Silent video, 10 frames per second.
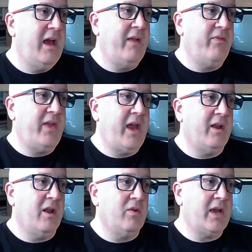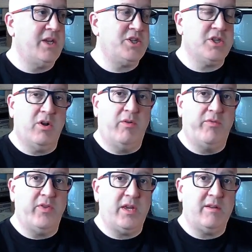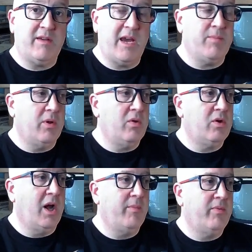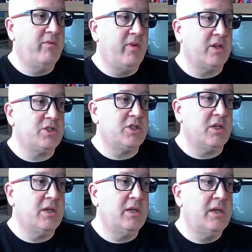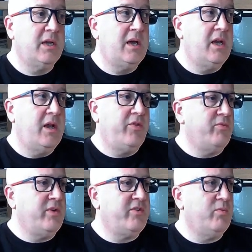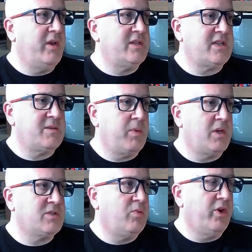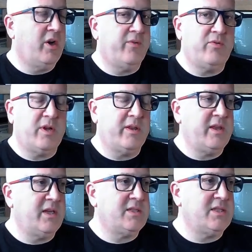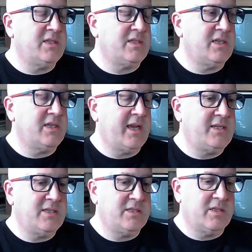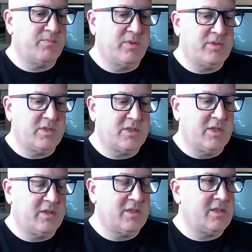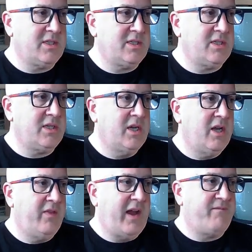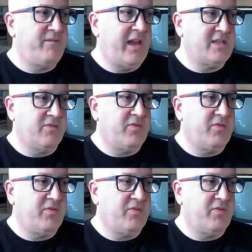and then a location of the table lookup function. The reason why this has a +1 after it, I think this is indicating to the processor that that is a